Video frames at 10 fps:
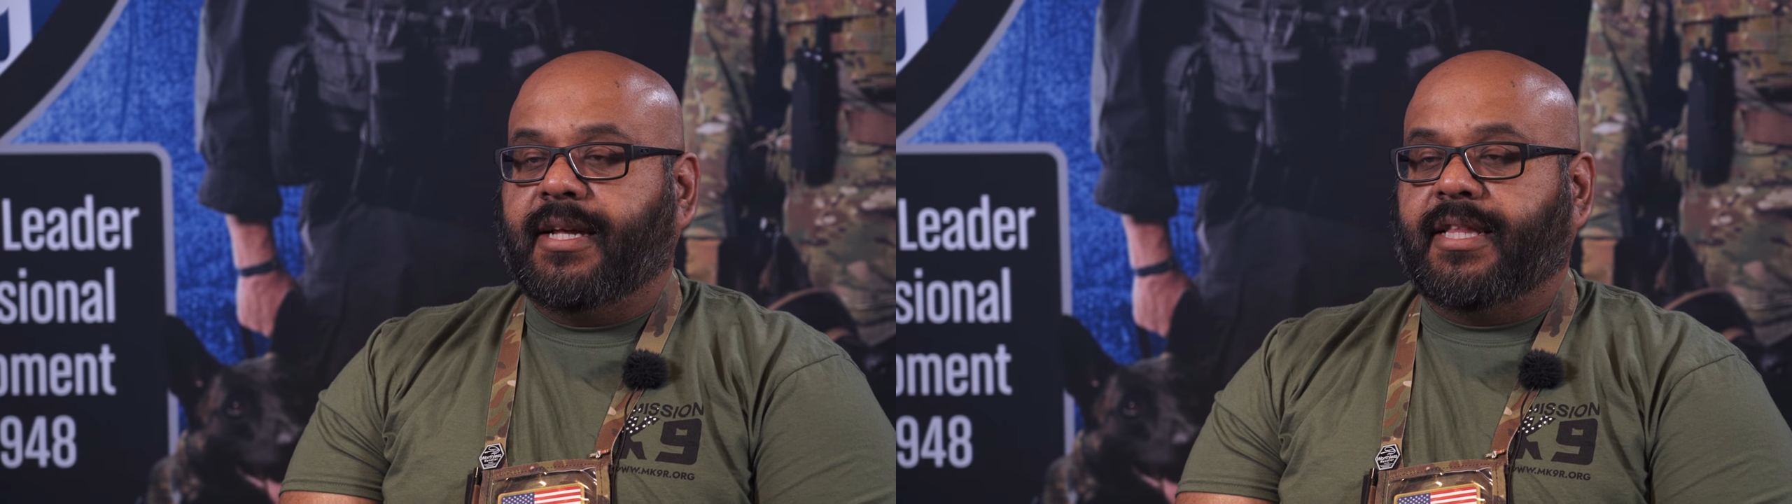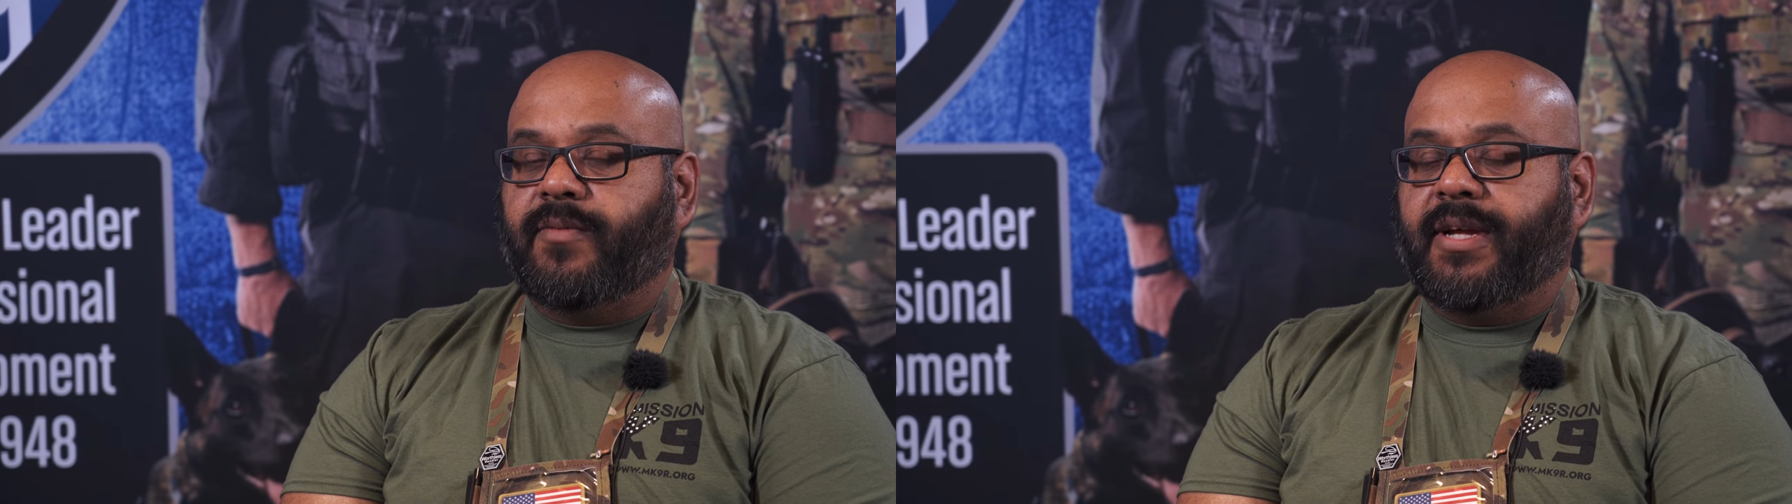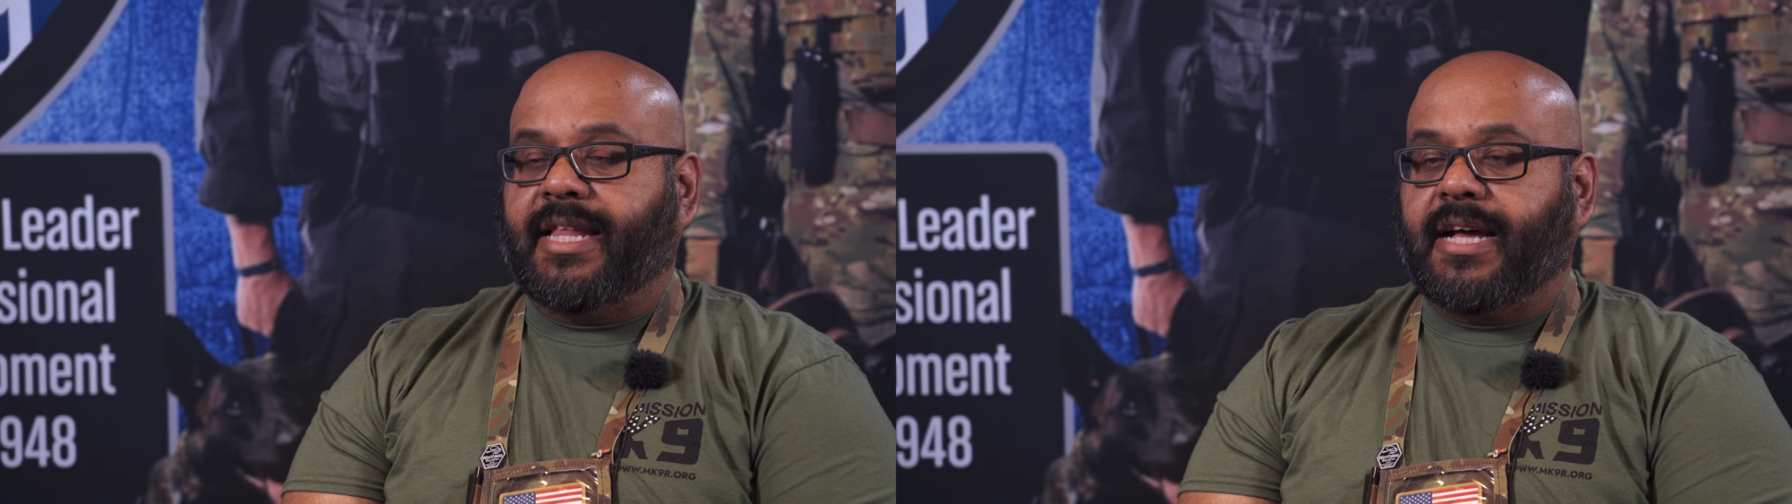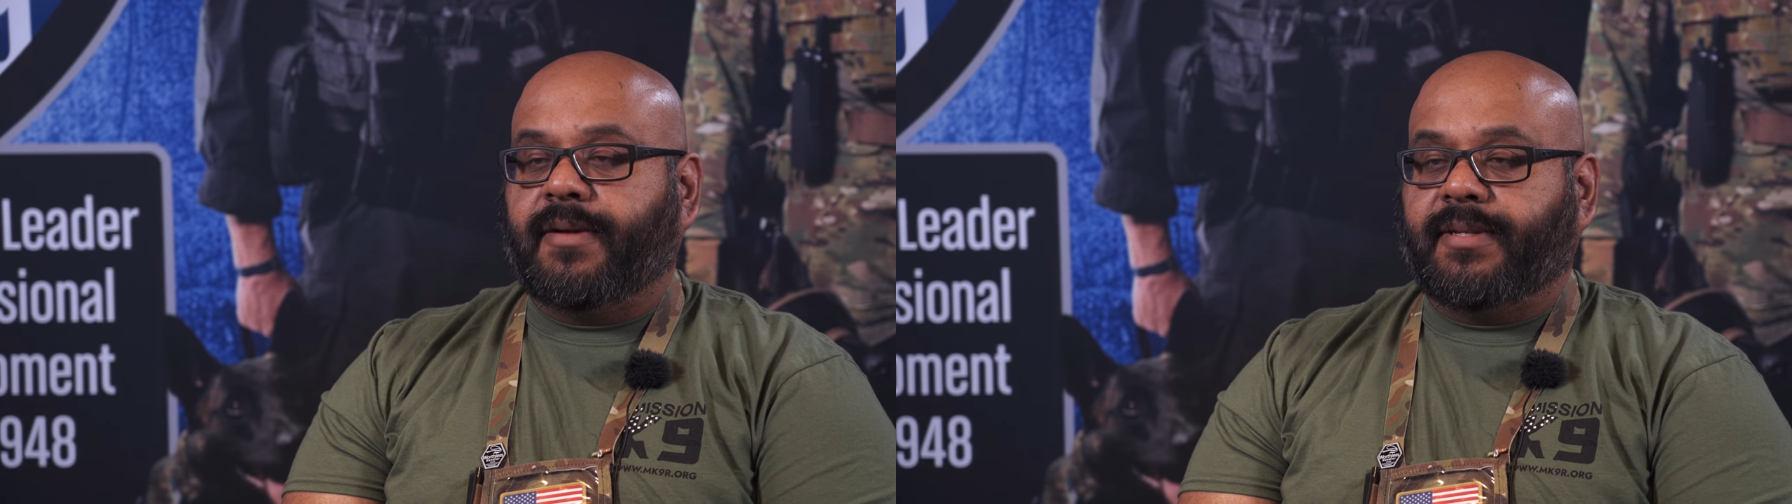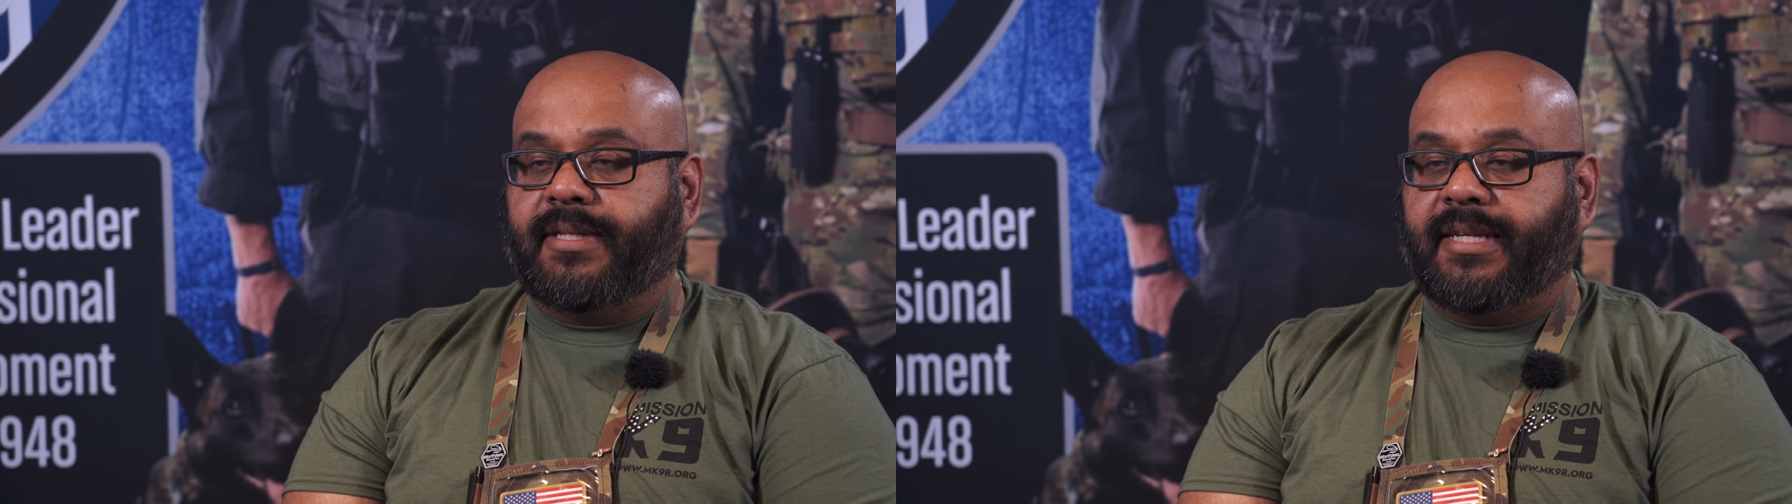and then we
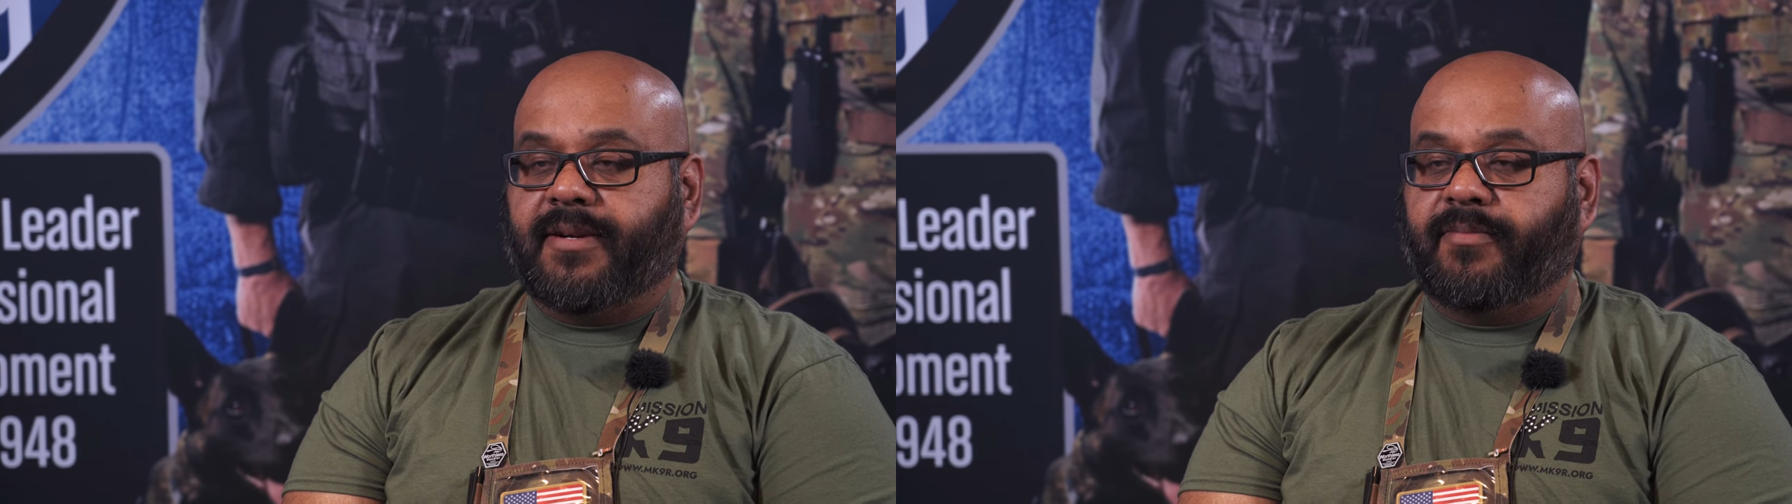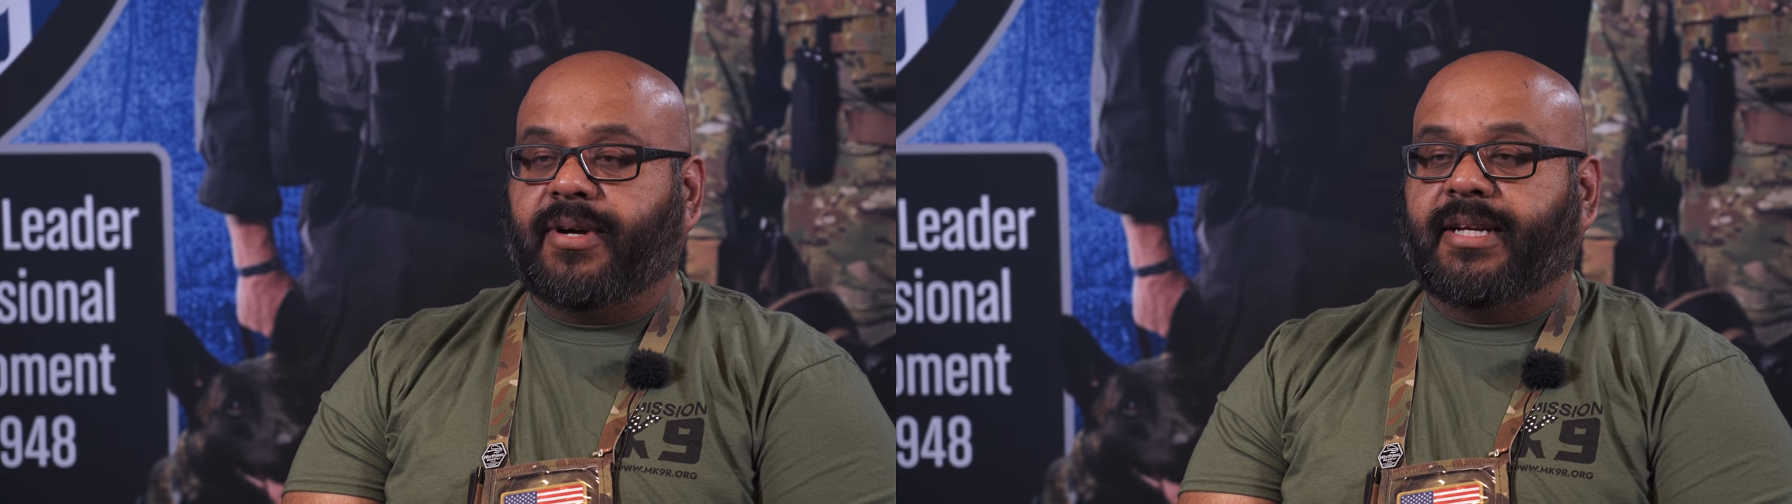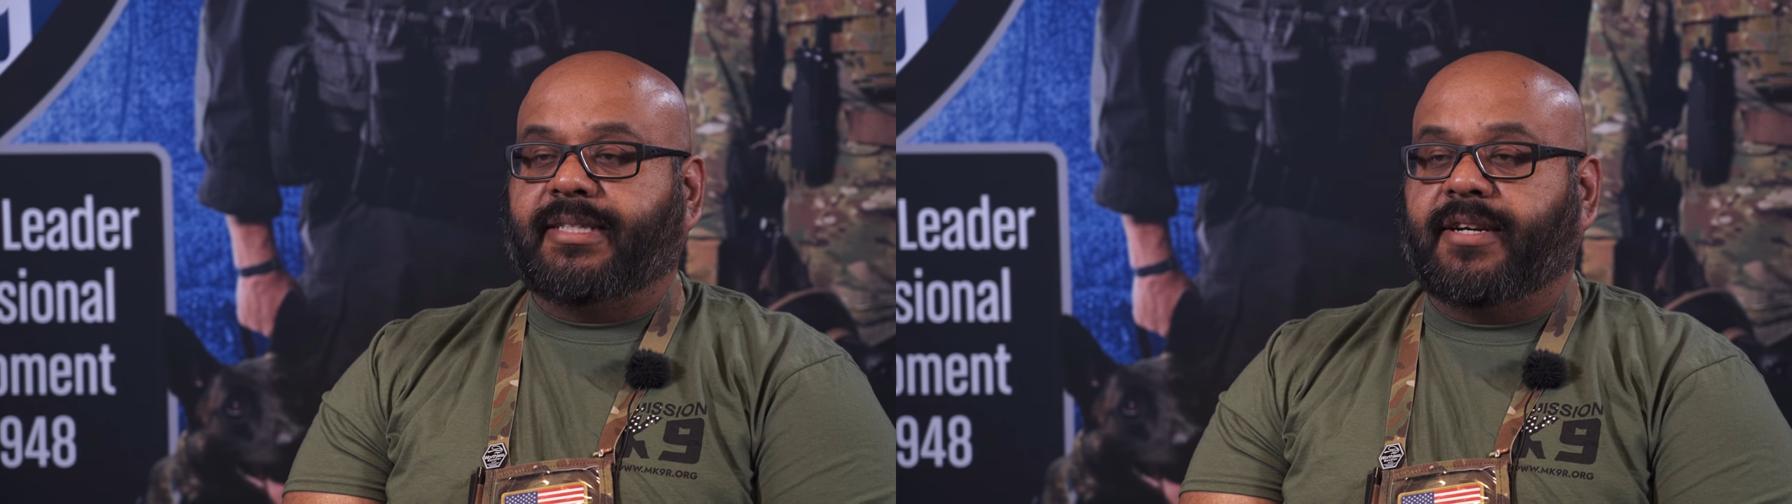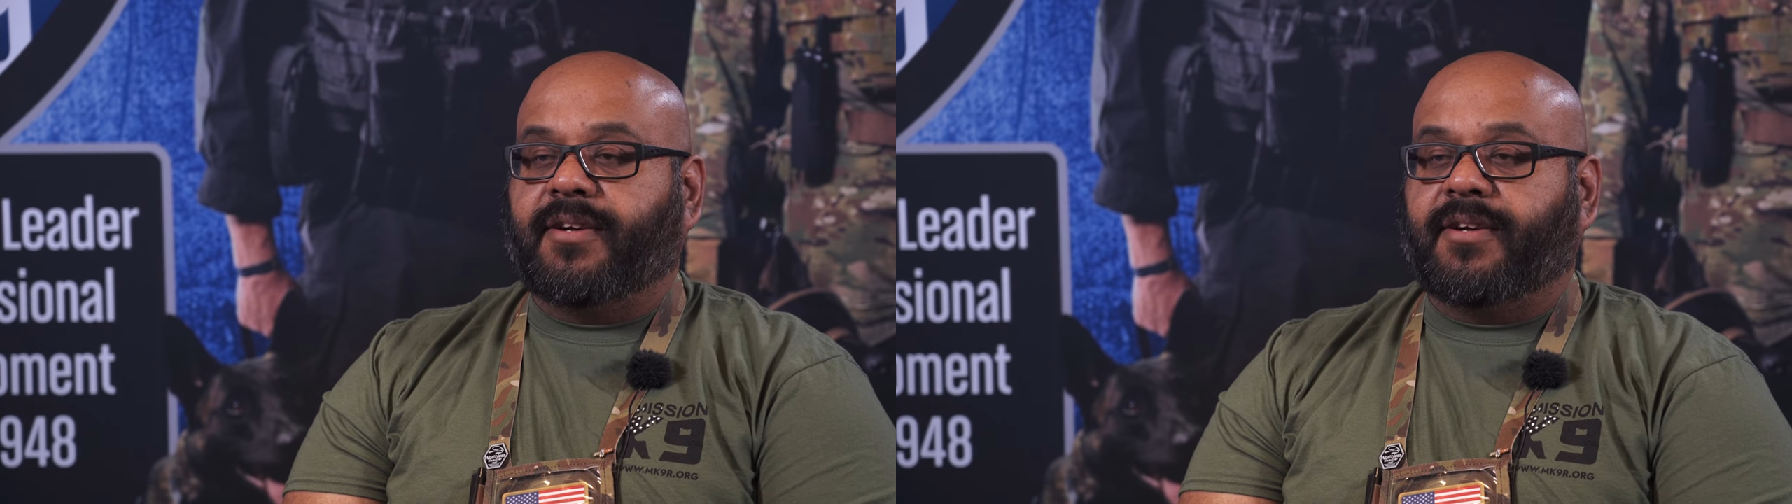allow them to decompress